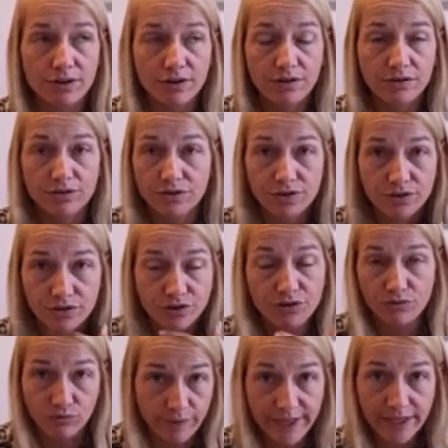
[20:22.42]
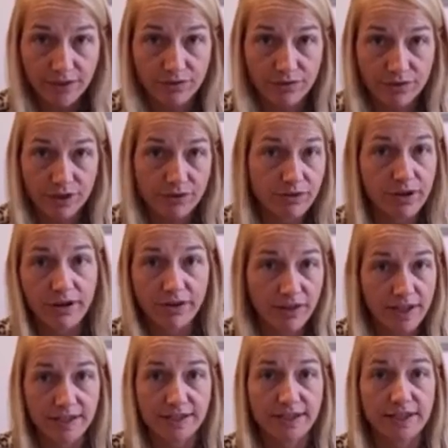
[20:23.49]
you're, you're just real you're
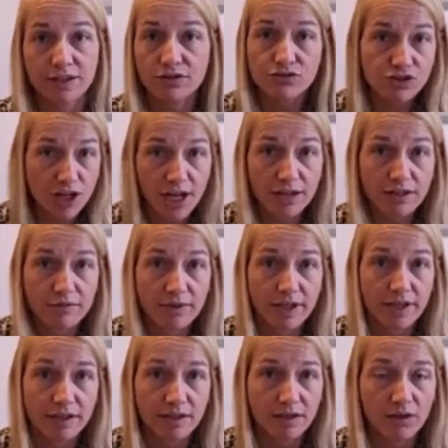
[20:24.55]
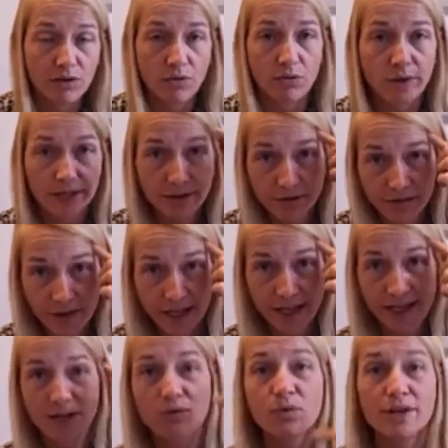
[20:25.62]
authentic you're genuine what you
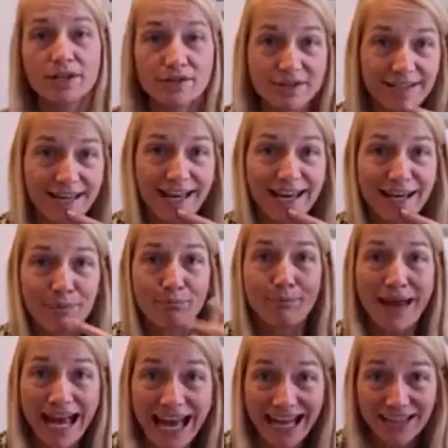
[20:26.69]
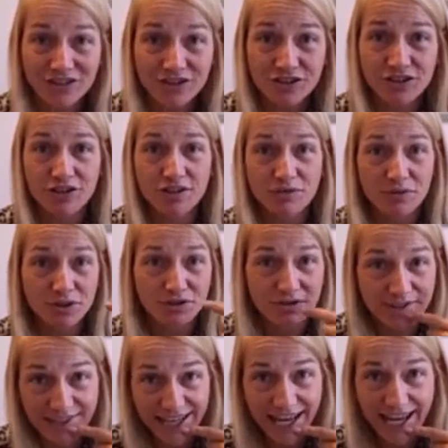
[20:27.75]
think and what you say match what you
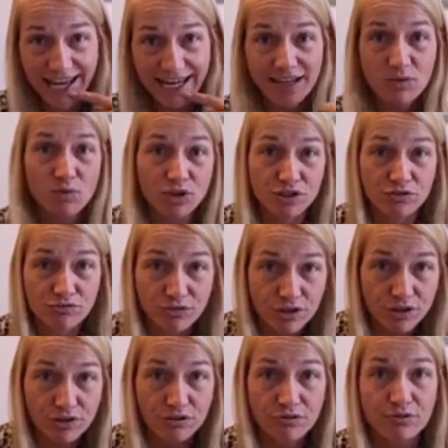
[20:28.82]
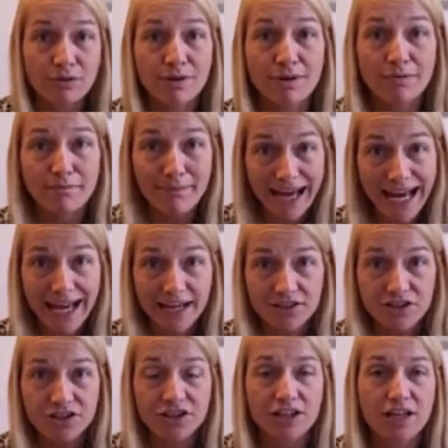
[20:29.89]
say and what you do
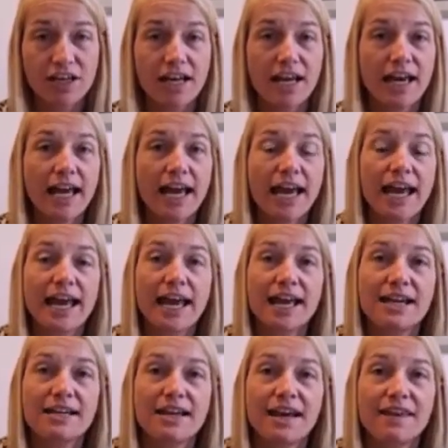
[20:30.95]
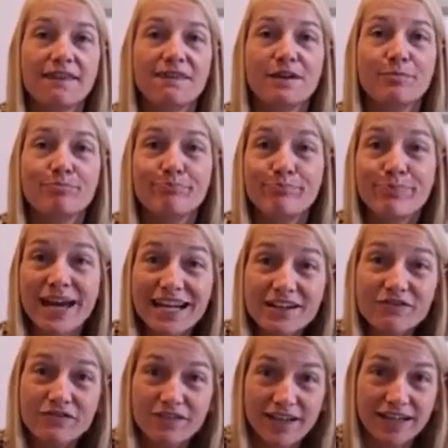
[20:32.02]
match. And the
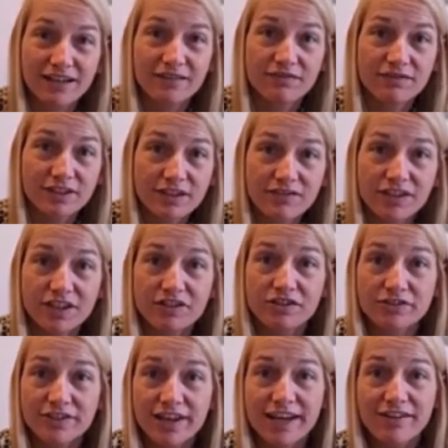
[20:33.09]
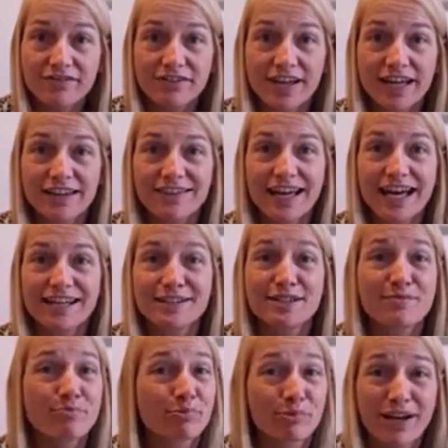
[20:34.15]
benefit of living your life like that
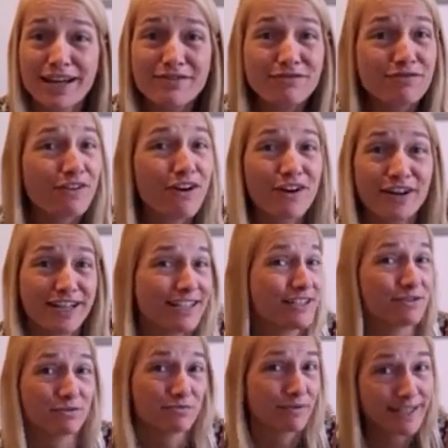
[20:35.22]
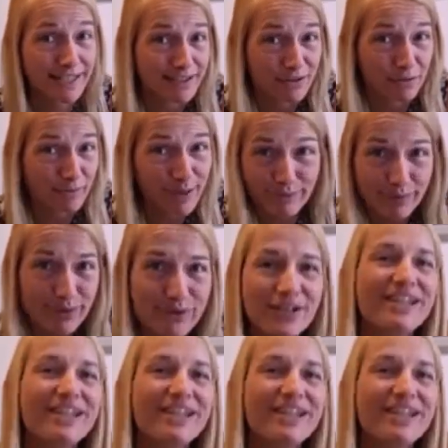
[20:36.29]
is brain fog is real, people.